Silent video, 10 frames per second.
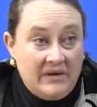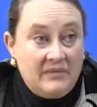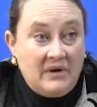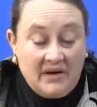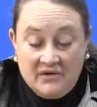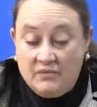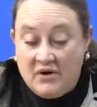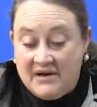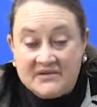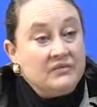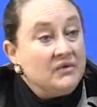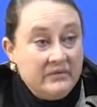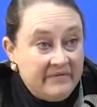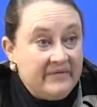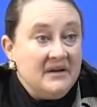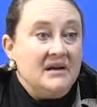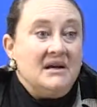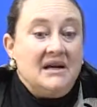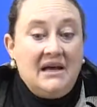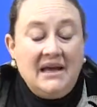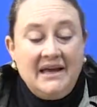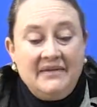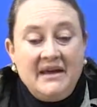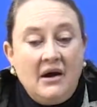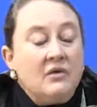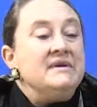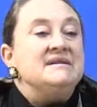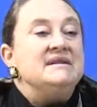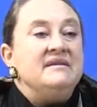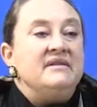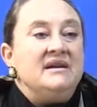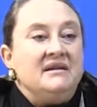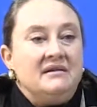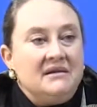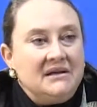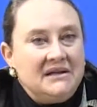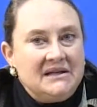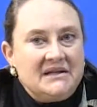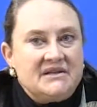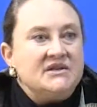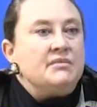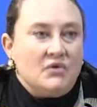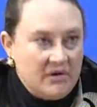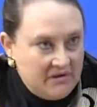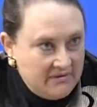under BROC's roof, and they are receiving support.